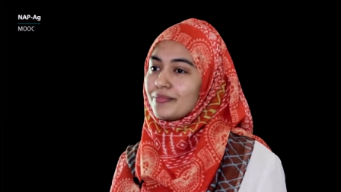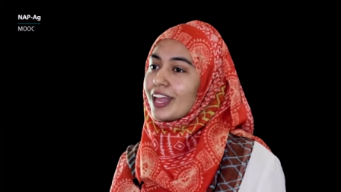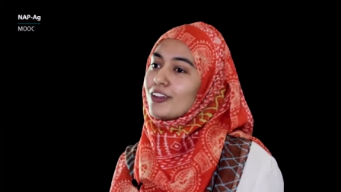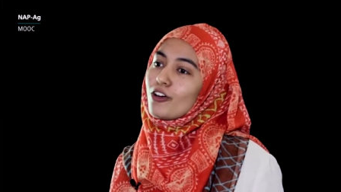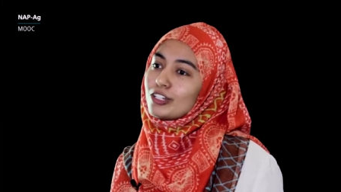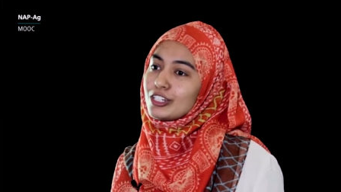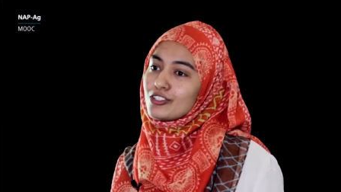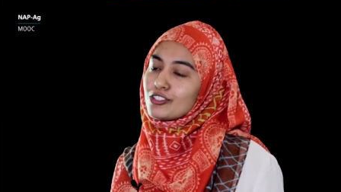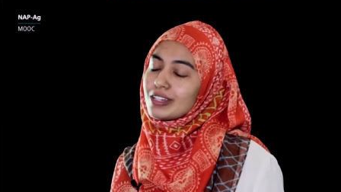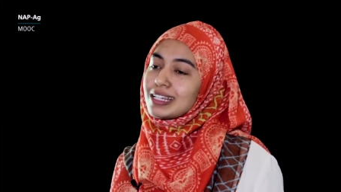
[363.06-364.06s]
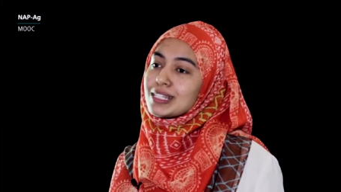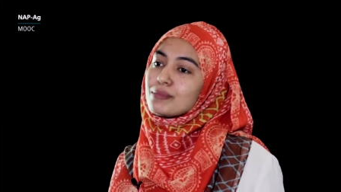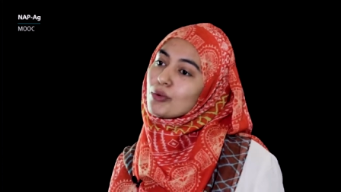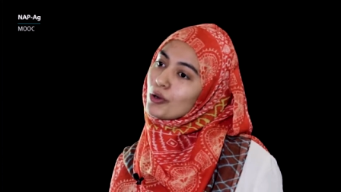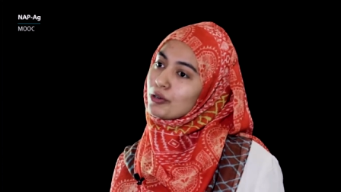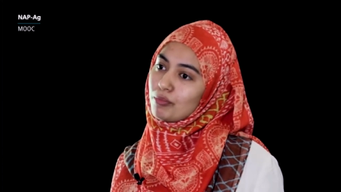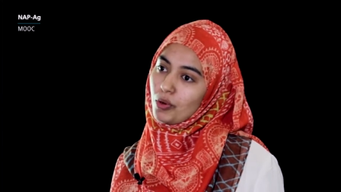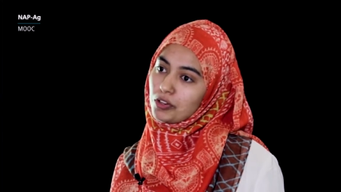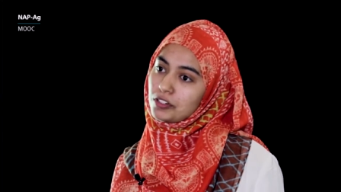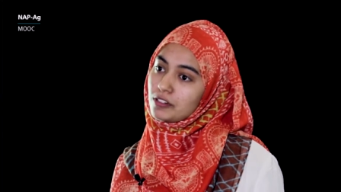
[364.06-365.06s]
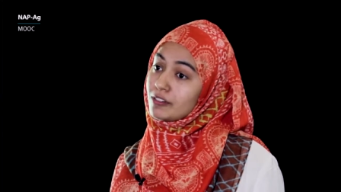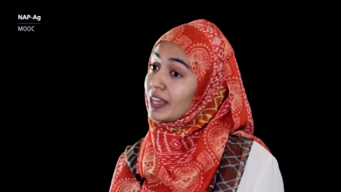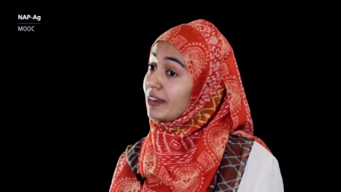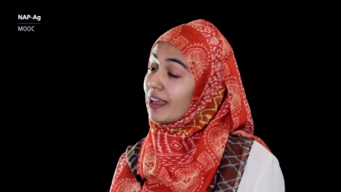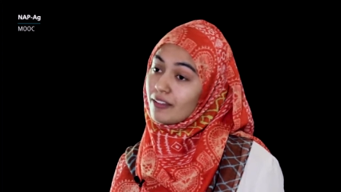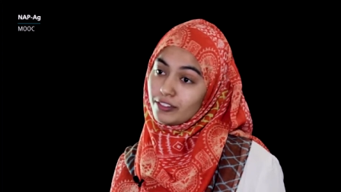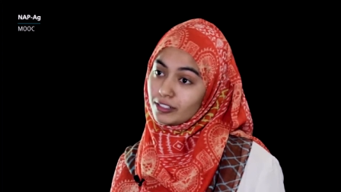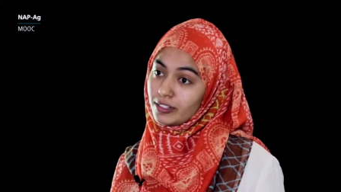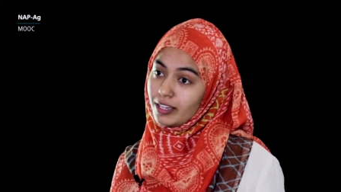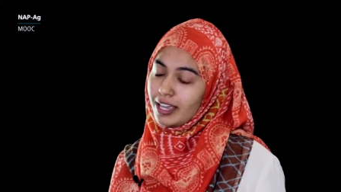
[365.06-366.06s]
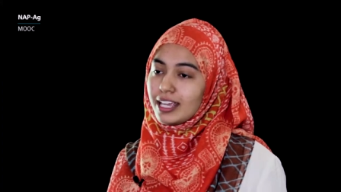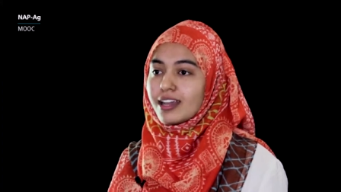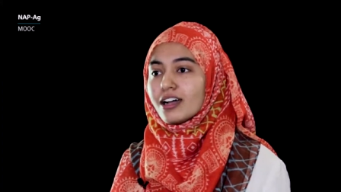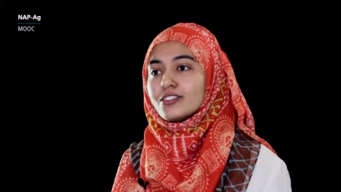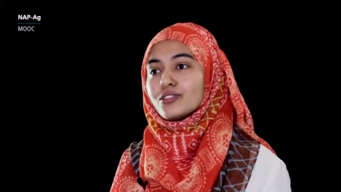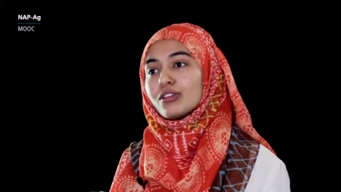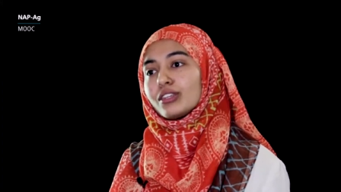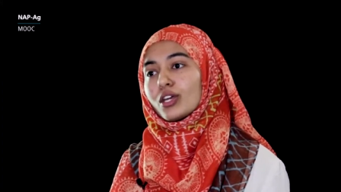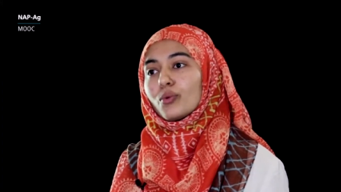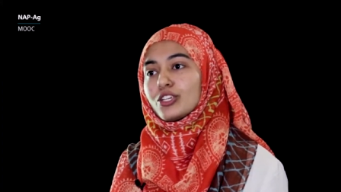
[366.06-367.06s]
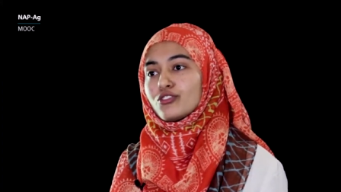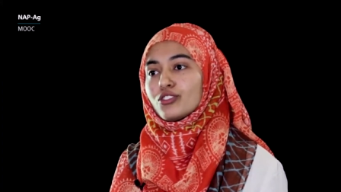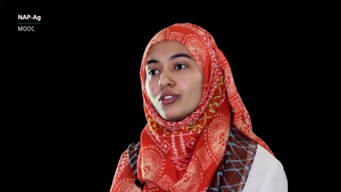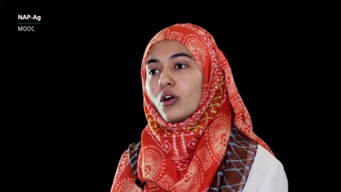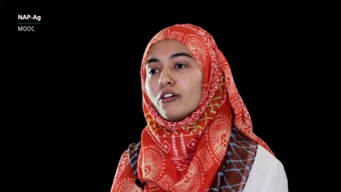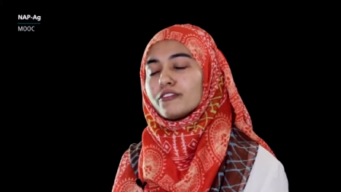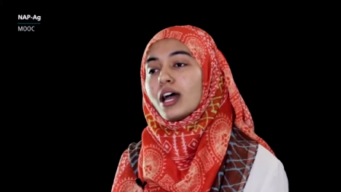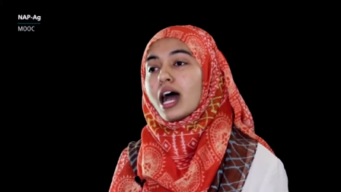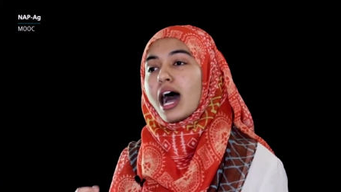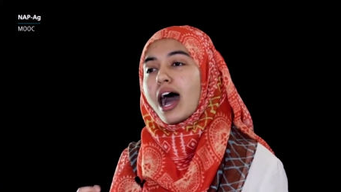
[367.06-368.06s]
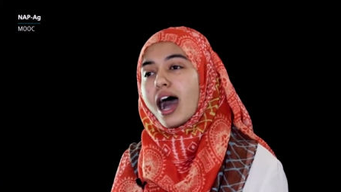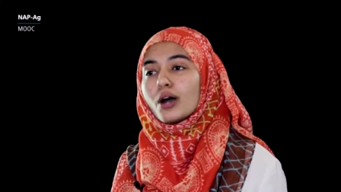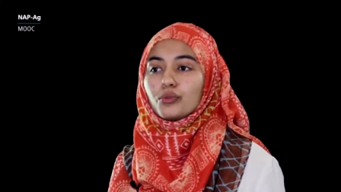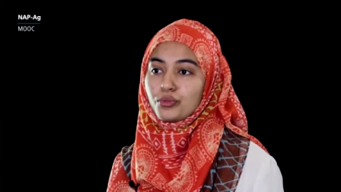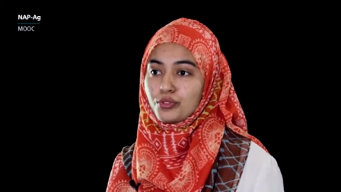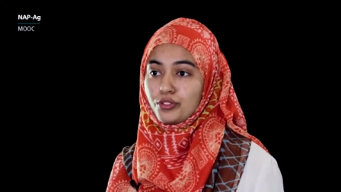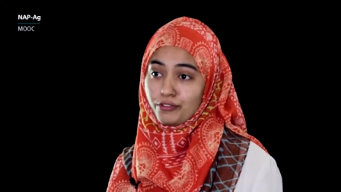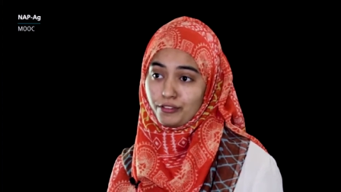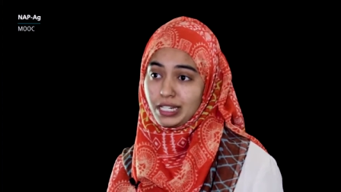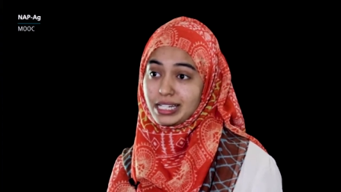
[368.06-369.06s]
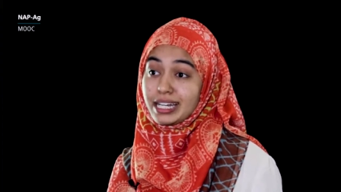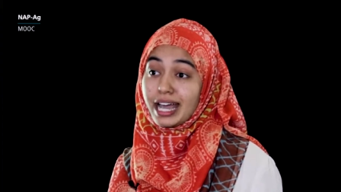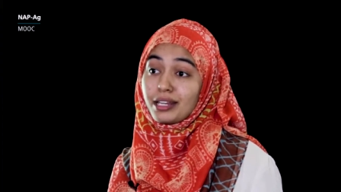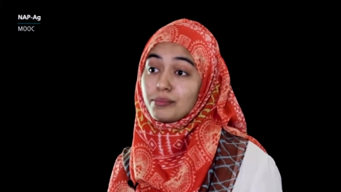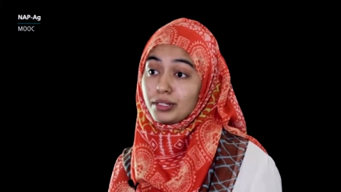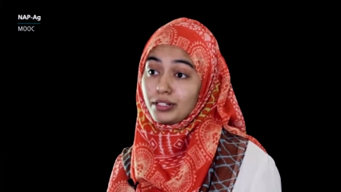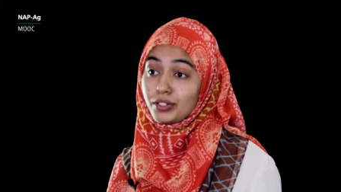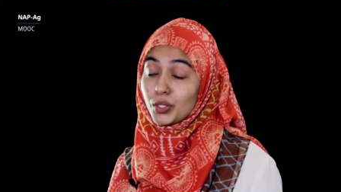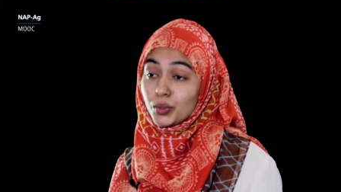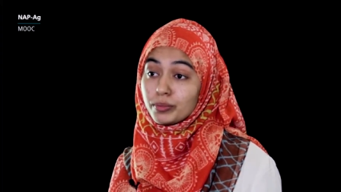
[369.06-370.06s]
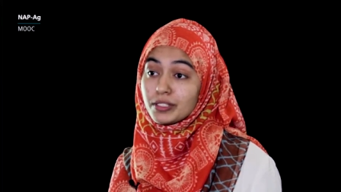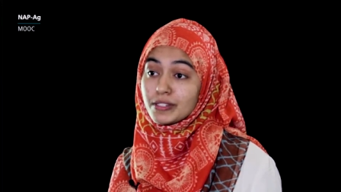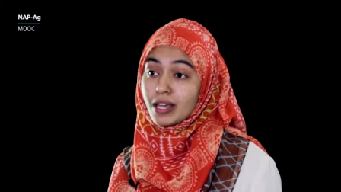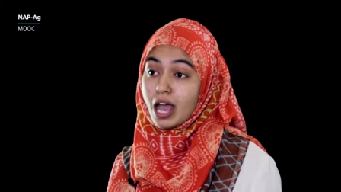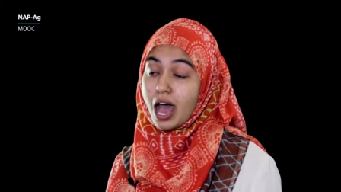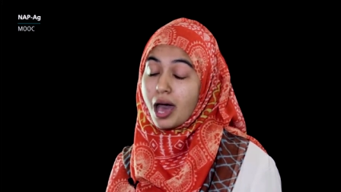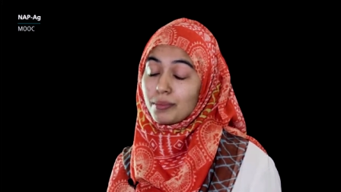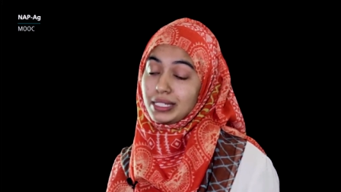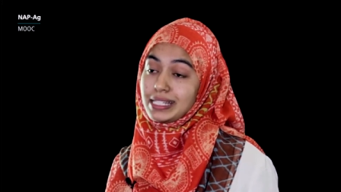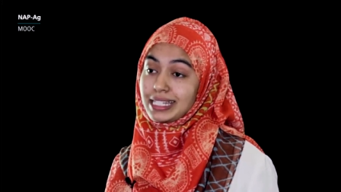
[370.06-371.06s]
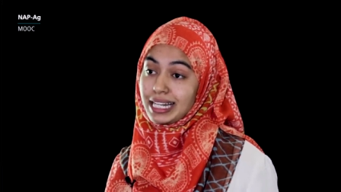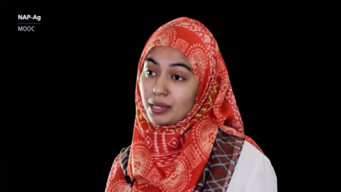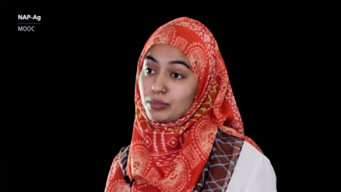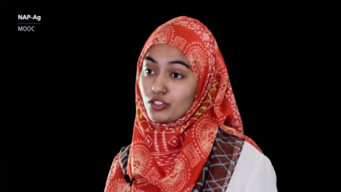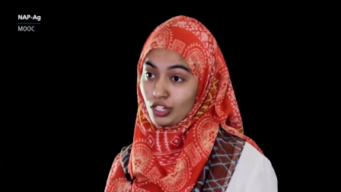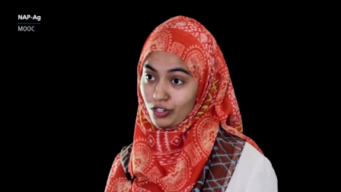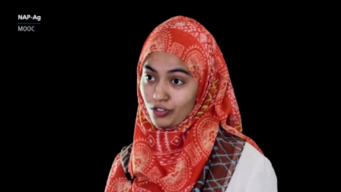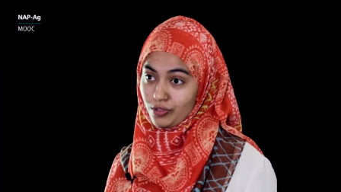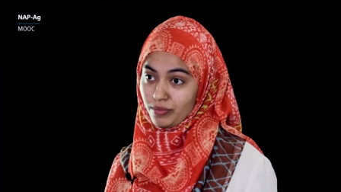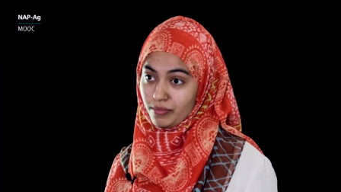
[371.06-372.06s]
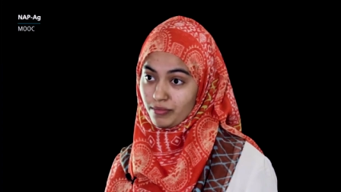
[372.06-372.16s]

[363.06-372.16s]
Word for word: Their knowledge is more important than ever in answering the question of how to feed 9 billion humans amidst climate change.